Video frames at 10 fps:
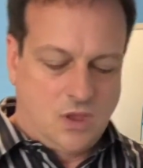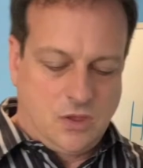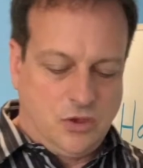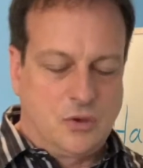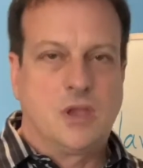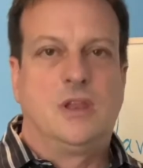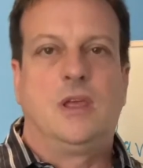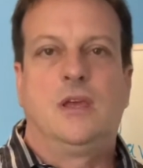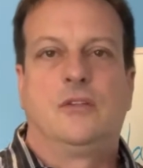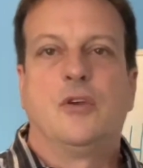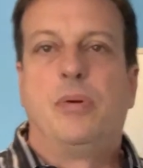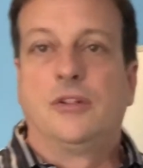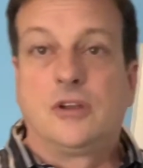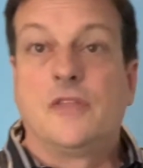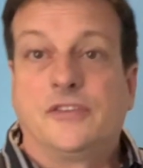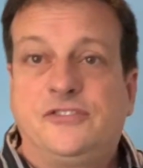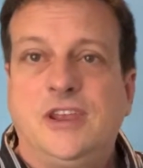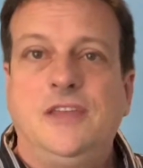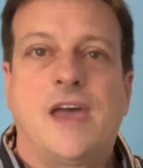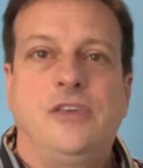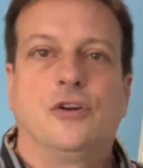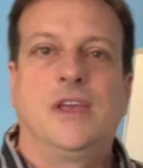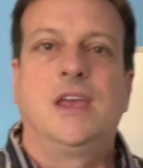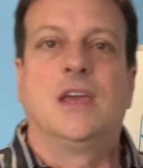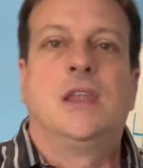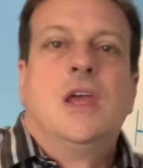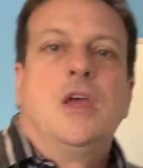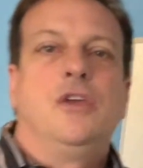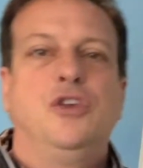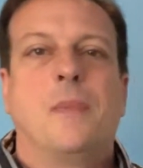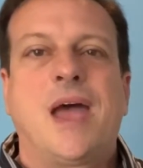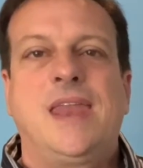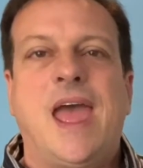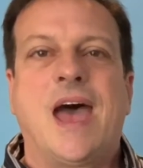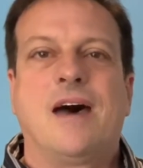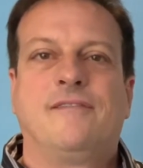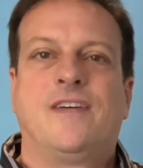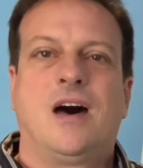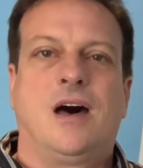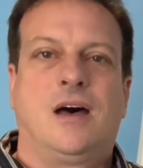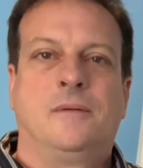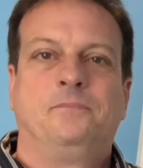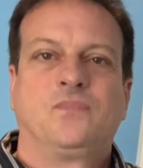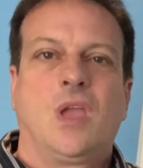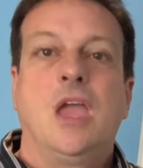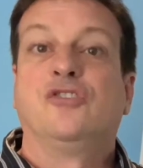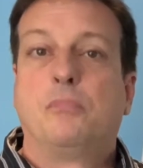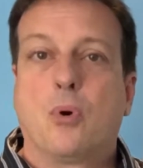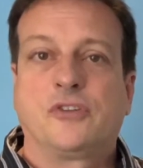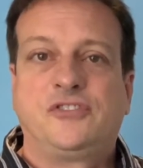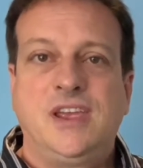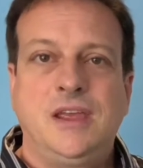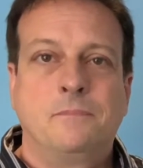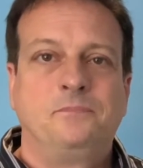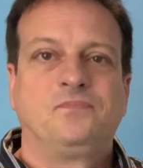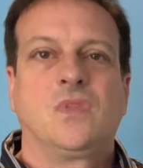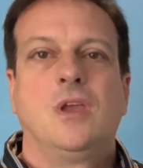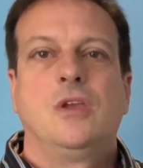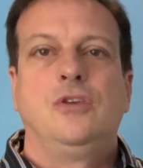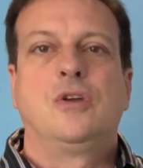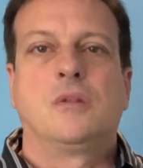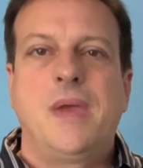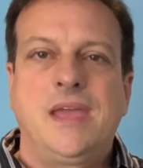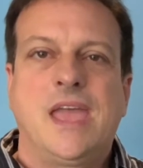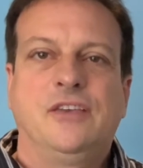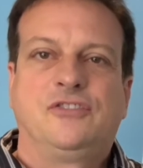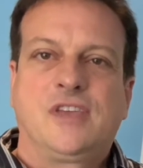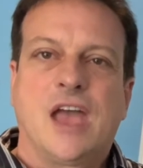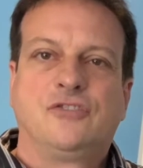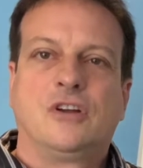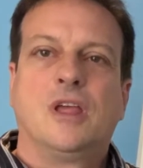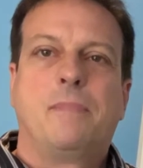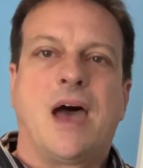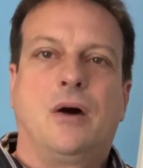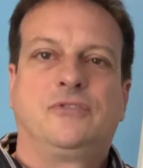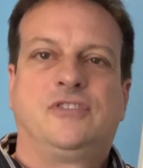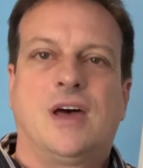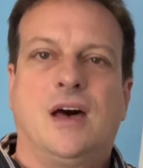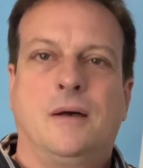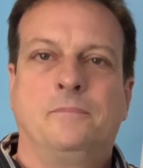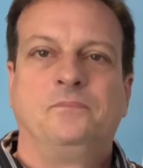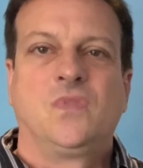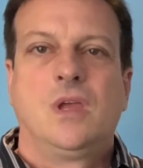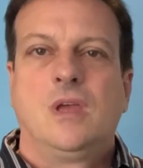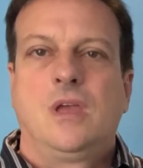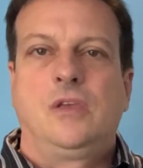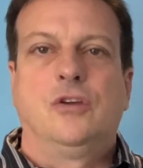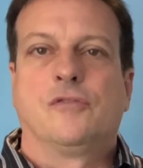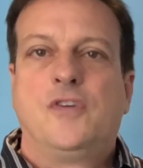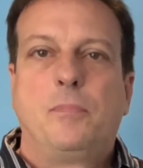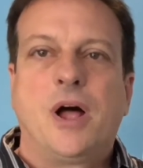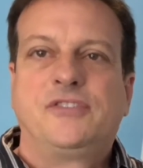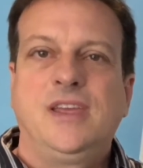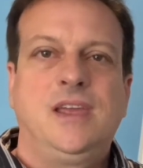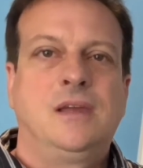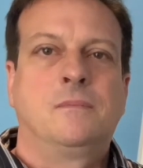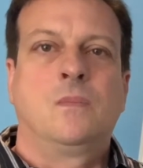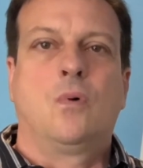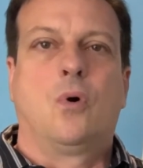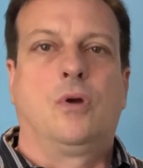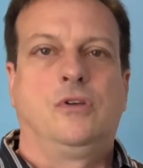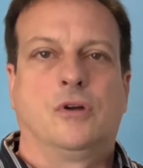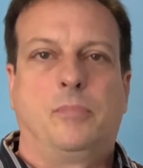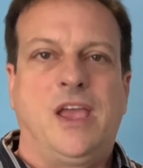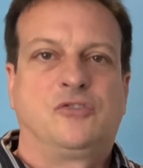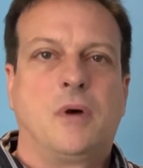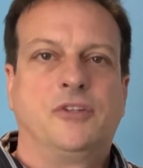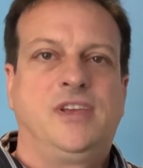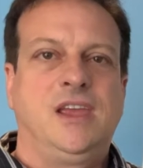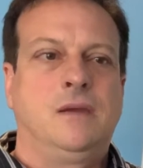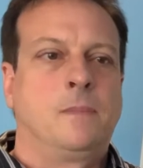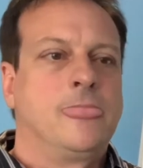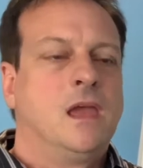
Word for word: you can, depending on the city that you're in, you might have uh, a sports team. You can make a schedule about um, your football team or your baseball team.